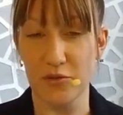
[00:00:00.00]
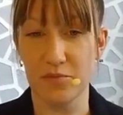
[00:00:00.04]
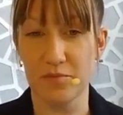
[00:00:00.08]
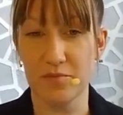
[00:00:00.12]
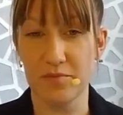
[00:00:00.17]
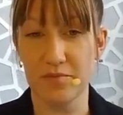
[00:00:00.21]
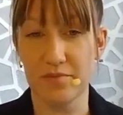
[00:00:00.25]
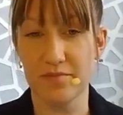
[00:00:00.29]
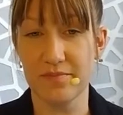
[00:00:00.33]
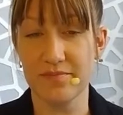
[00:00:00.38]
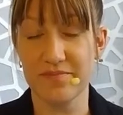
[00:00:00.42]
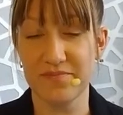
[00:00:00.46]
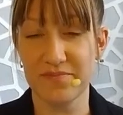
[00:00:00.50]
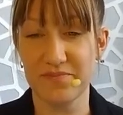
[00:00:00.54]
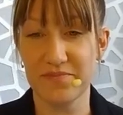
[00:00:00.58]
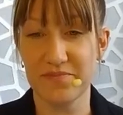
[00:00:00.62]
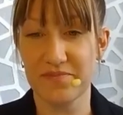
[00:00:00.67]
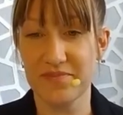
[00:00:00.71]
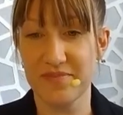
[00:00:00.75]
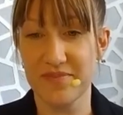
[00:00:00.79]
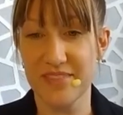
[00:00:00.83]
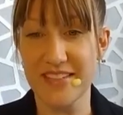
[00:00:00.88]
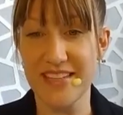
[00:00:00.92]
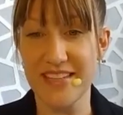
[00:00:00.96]
you're
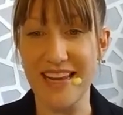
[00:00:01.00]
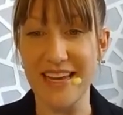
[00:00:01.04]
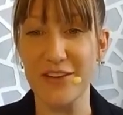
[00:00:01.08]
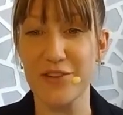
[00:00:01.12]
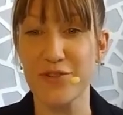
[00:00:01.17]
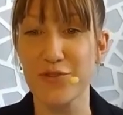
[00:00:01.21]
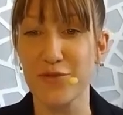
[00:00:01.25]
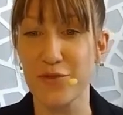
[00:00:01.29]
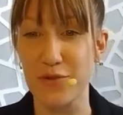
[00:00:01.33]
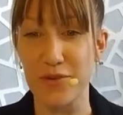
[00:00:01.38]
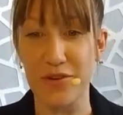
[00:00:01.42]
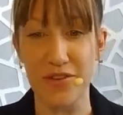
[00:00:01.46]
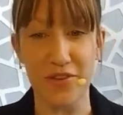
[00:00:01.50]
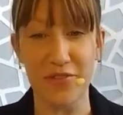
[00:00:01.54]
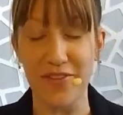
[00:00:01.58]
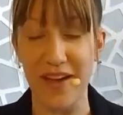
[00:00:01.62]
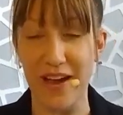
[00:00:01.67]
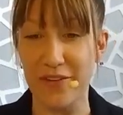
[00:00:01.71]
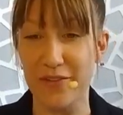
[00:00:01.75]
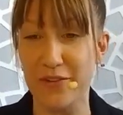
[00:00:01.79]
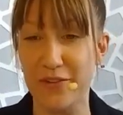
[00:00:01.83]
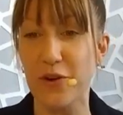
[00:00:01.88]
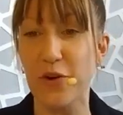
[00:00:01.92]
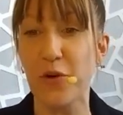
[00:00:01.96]
staying true to the
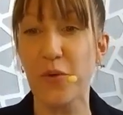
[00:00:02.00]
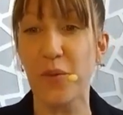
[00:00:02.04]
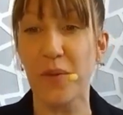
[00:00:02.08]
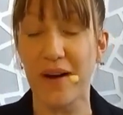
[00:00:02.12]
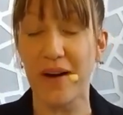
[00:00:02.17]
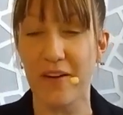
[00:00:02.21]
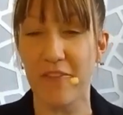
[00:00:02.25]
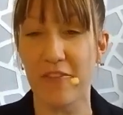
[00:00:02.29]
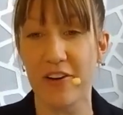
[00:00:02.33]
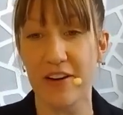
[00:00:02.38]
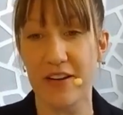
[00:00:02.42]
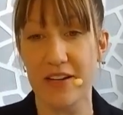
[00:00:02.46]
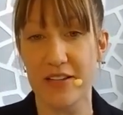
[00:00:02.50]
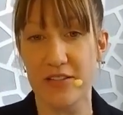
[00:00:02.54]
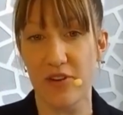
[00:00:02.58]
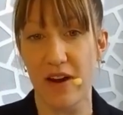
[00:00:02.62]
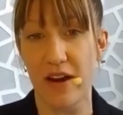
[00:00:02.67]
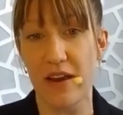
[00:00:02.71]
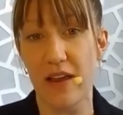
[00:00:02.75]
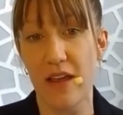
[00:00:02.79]
founder or whatever it is, right?